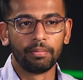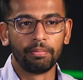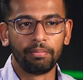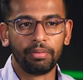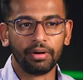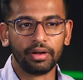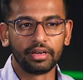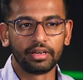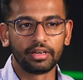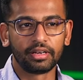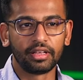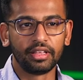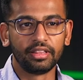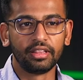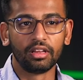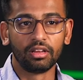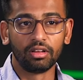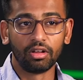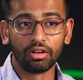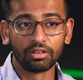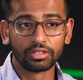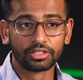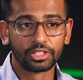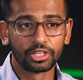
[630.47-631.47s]
but in the
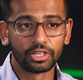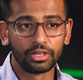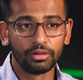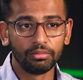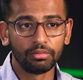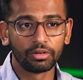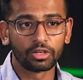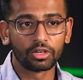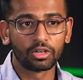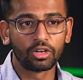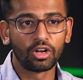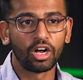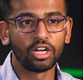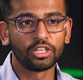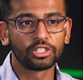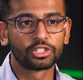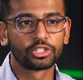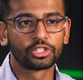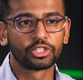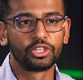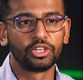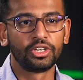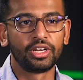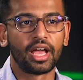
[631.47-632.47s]
long term,
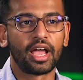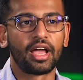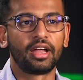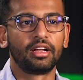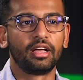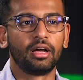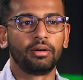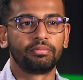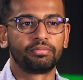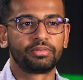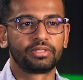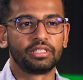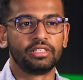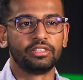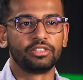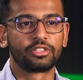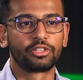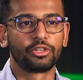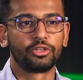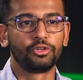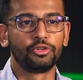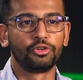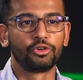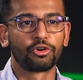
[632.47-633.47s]
costs could add up
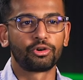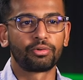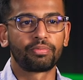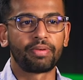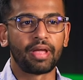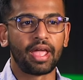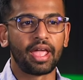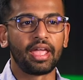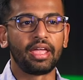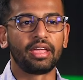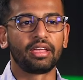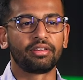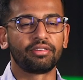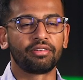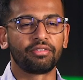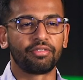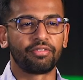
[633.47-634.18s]
since you're paying